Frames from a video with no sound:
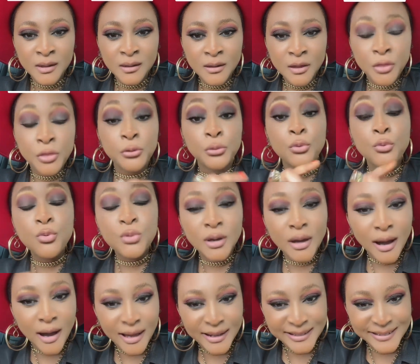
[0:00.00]
through
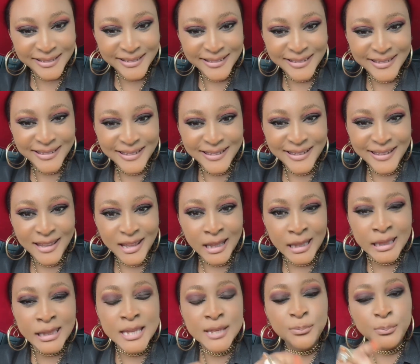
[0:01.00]
God,
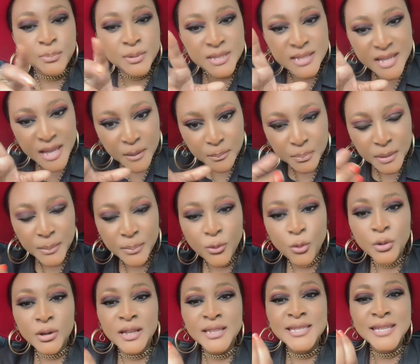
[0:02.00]
the same people
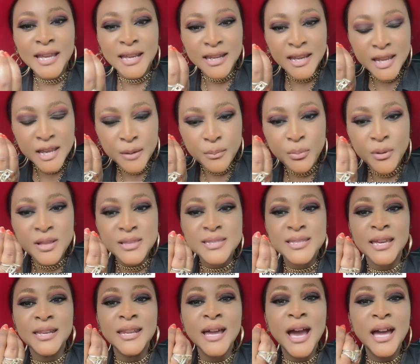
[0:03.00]
could have taken the
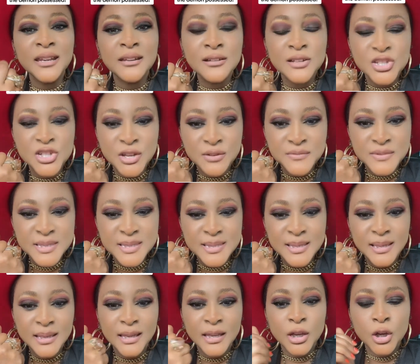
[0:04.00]
aprons and the
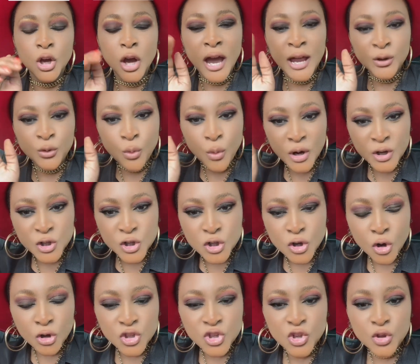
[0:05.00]
handkerchiefs and go and
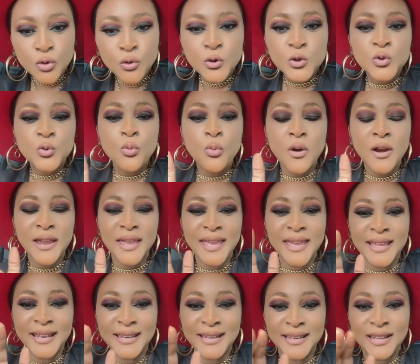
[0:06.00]
touch those who were
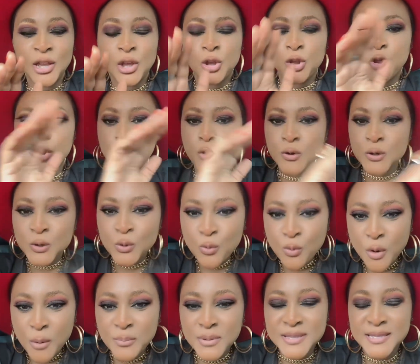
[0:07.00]
ill, those who
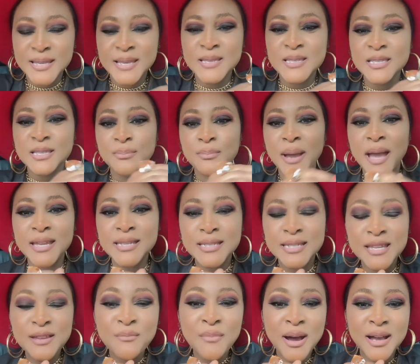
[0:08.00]
were possessed by
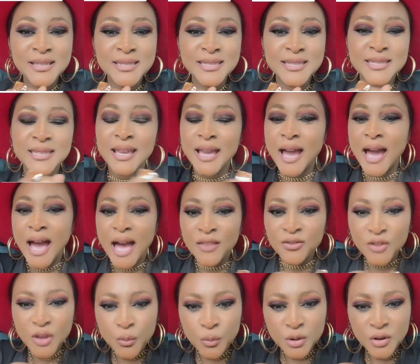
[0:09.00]
demons,
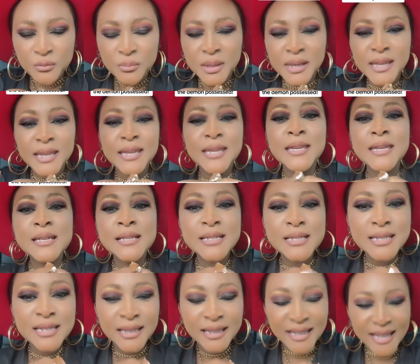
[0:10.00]
and they would have been
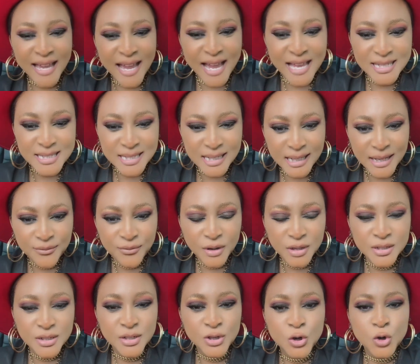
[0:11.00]
healed and
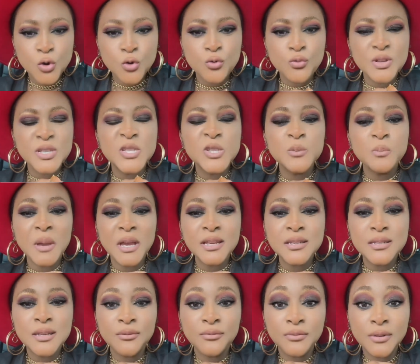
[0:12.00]
delivered
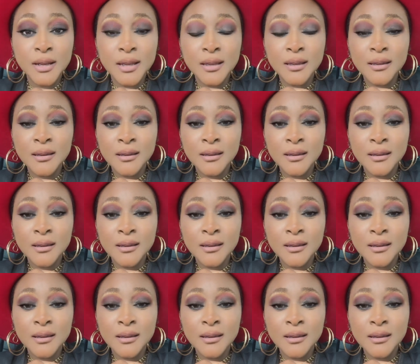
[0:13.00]
respectively.